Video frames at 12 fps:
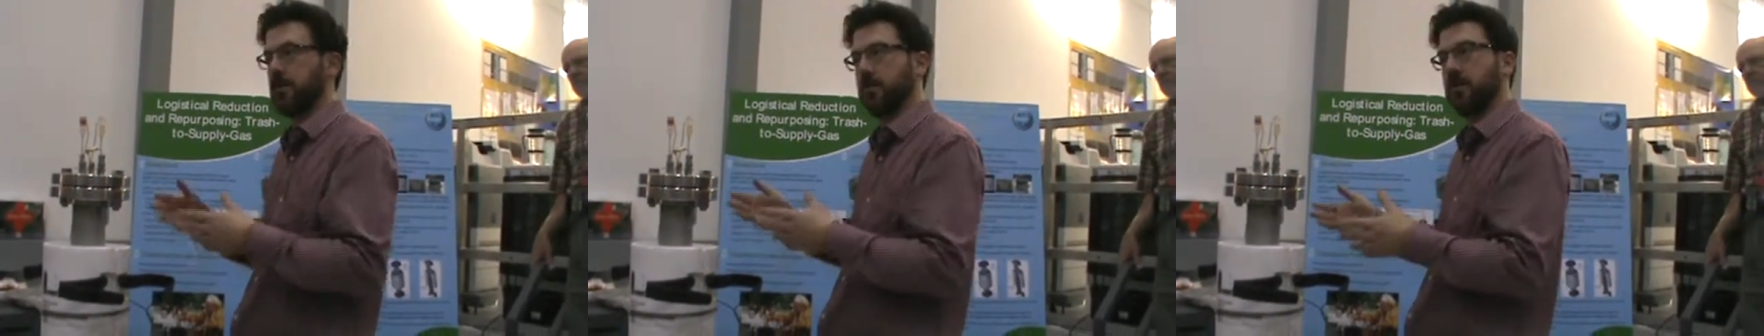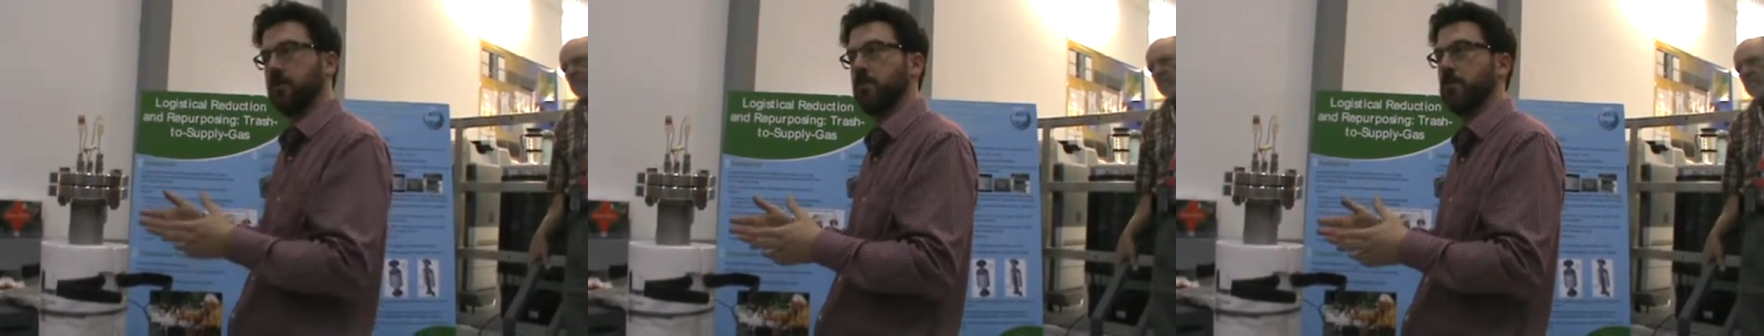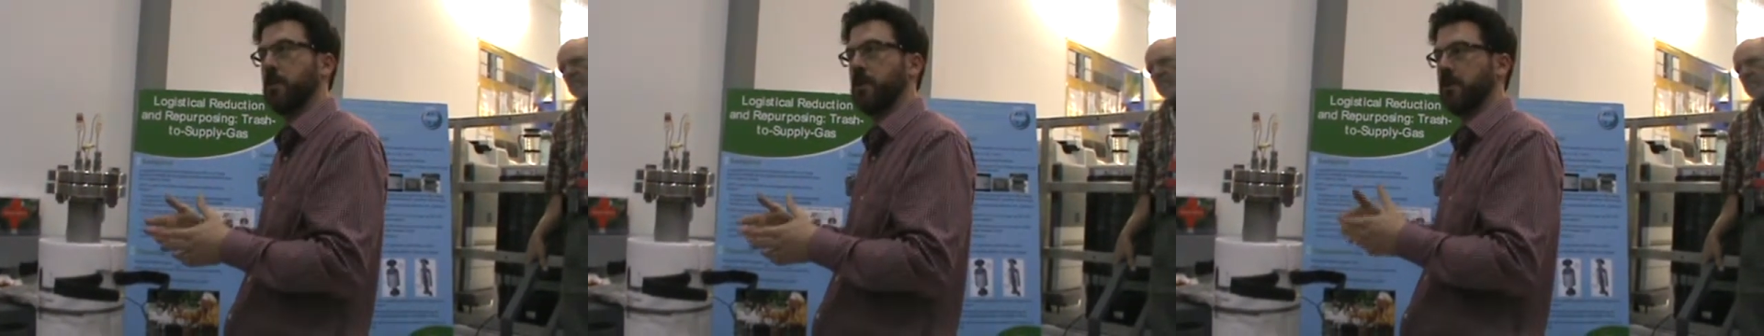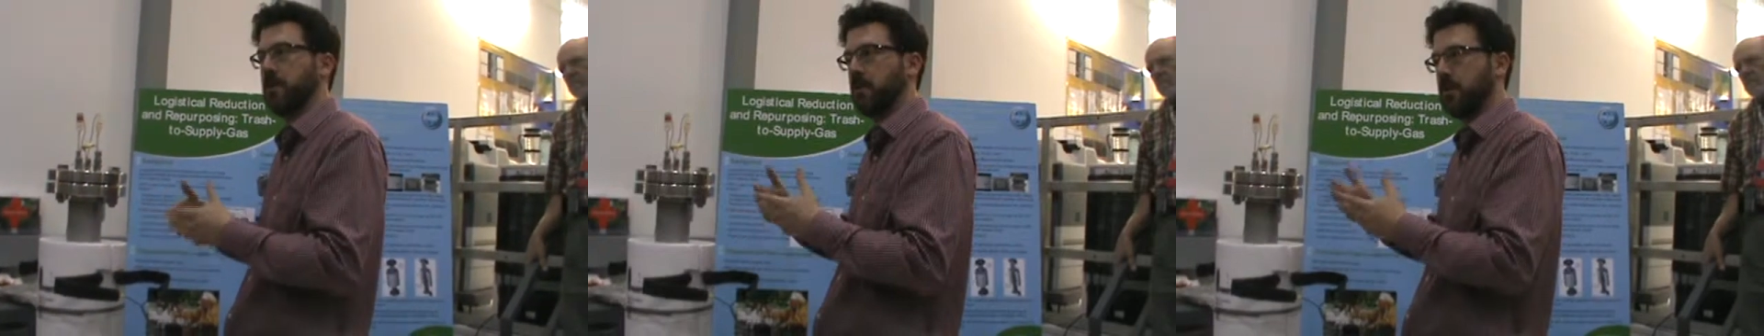so this would
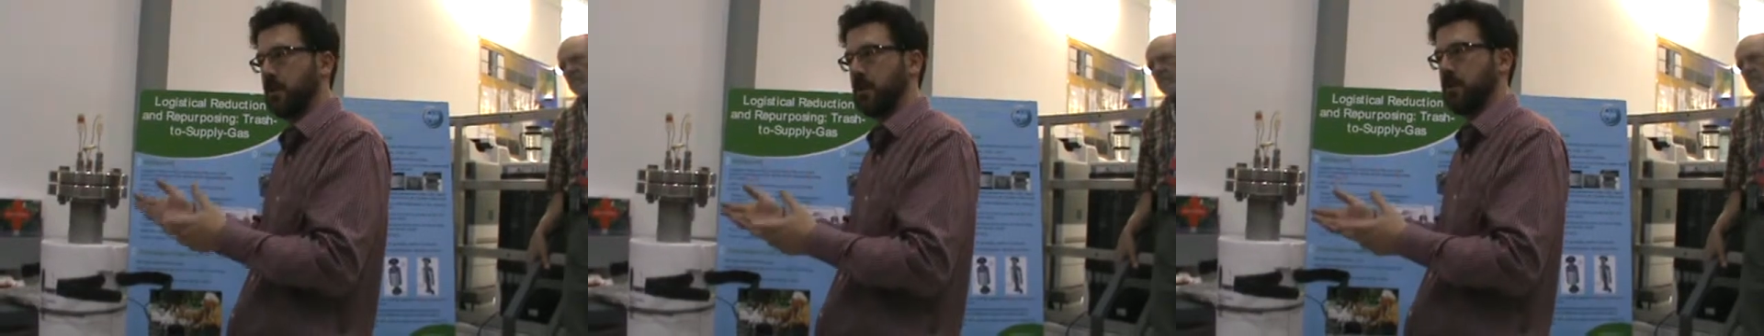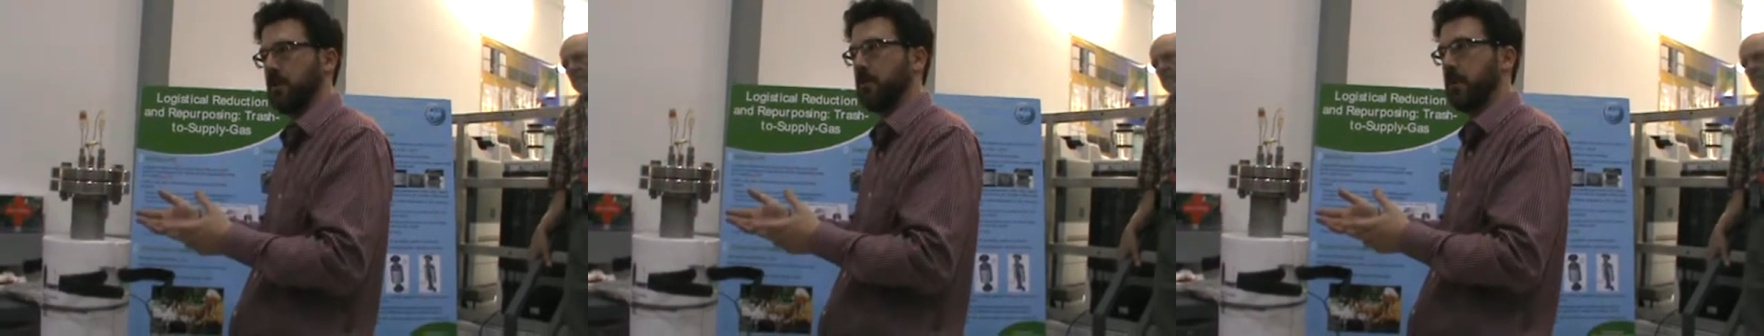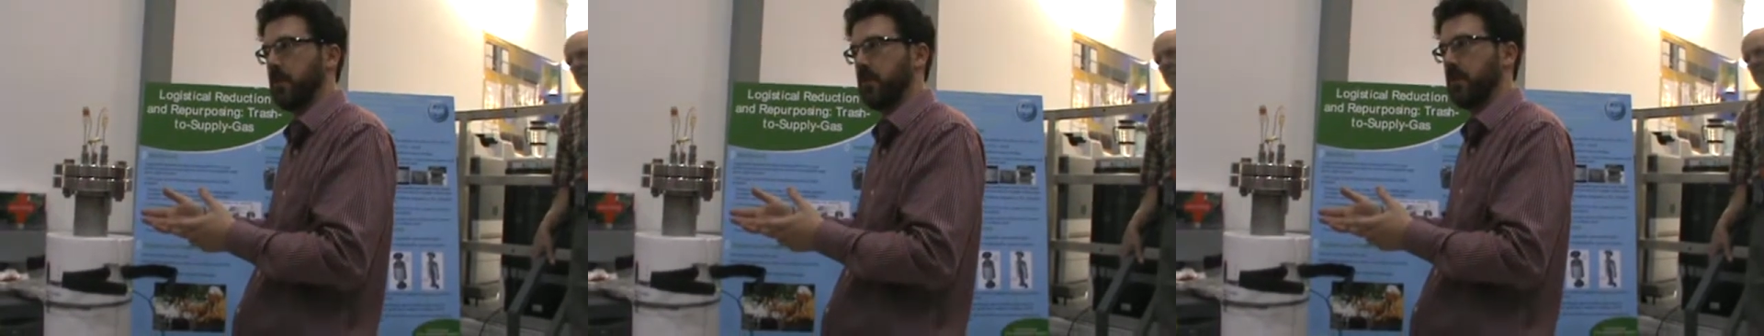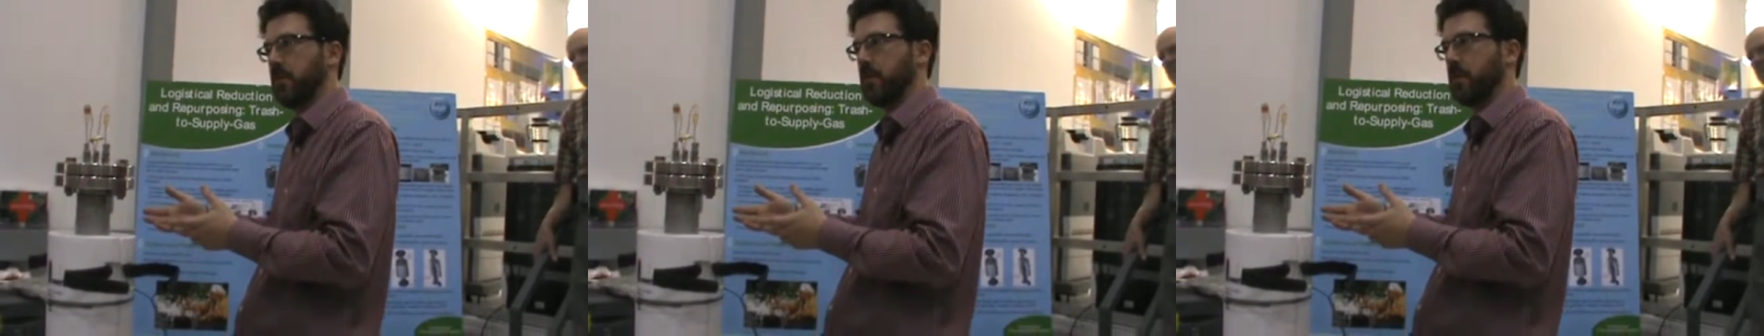be an additional
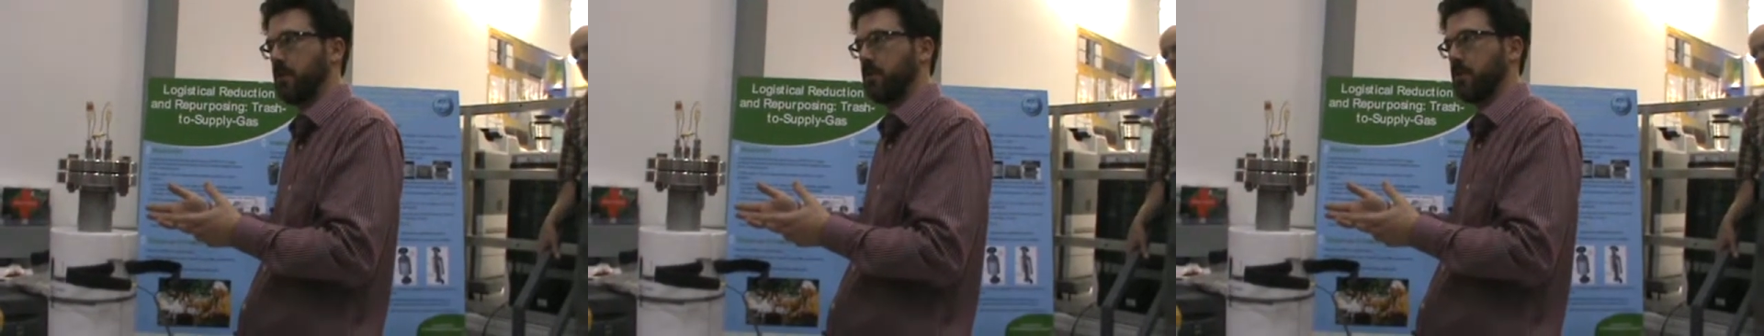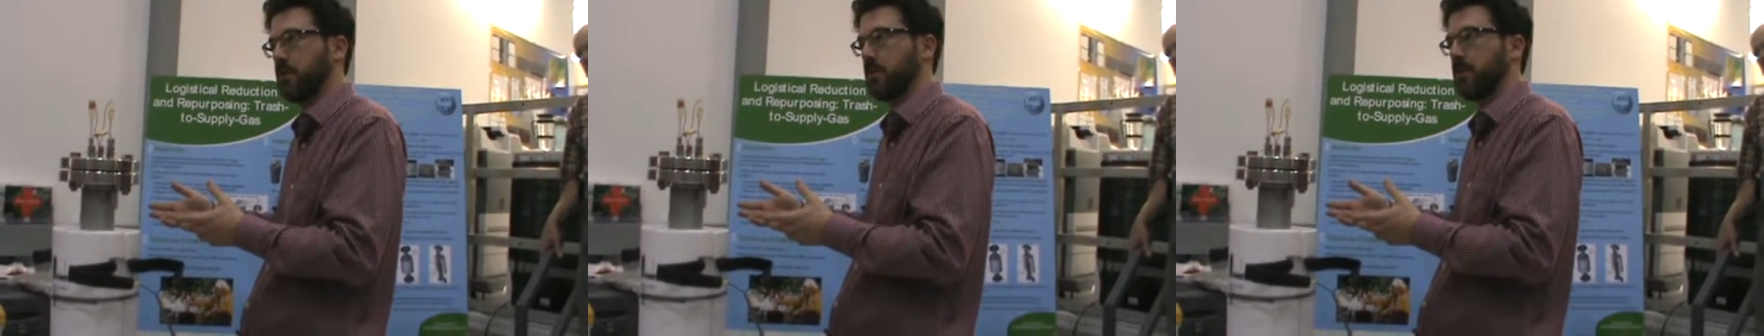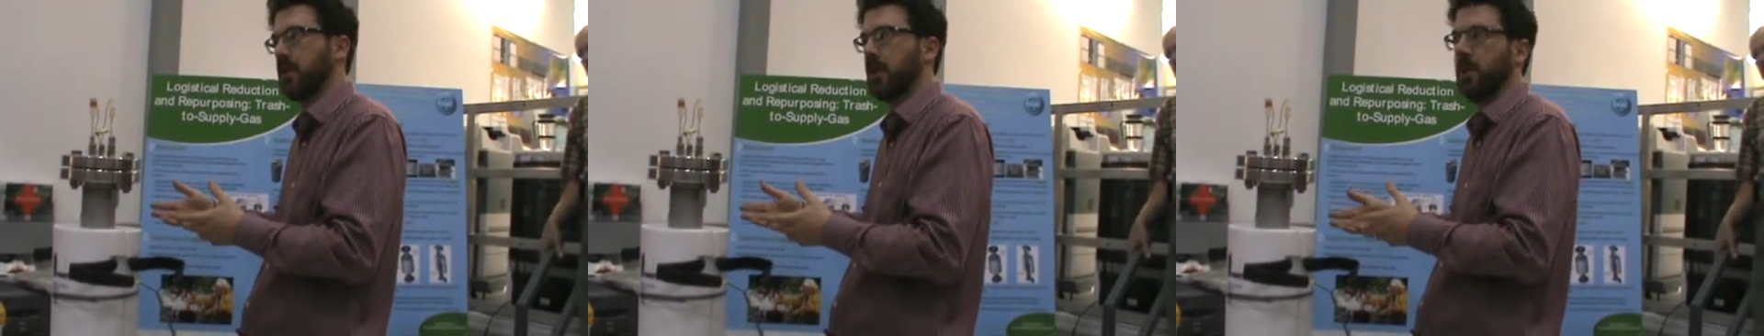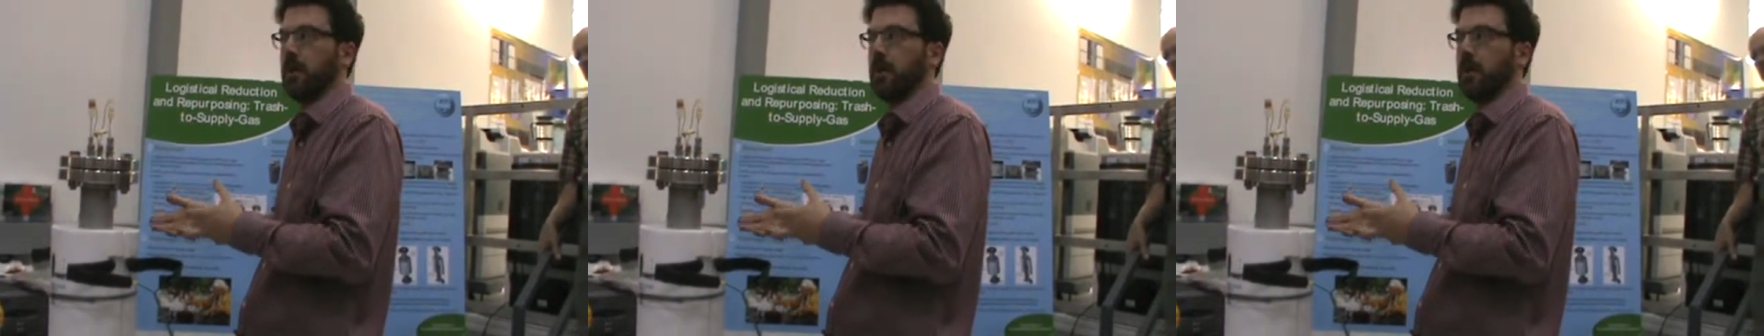methane resource.